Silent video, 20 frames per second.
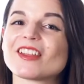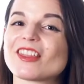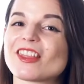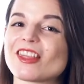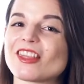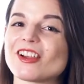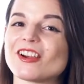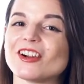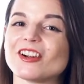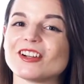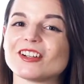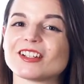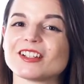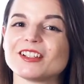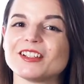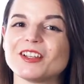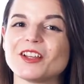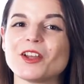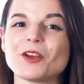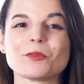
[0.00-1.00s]
Third,
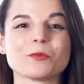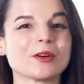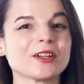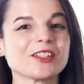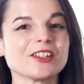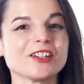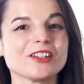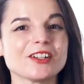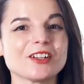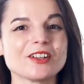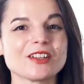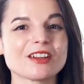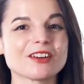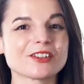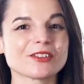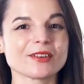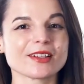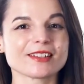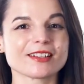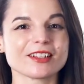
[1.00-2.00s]
what's your New
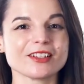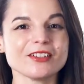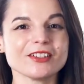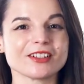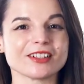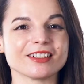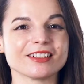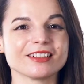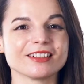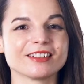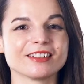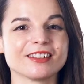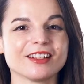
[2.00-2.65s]
Year's resolution?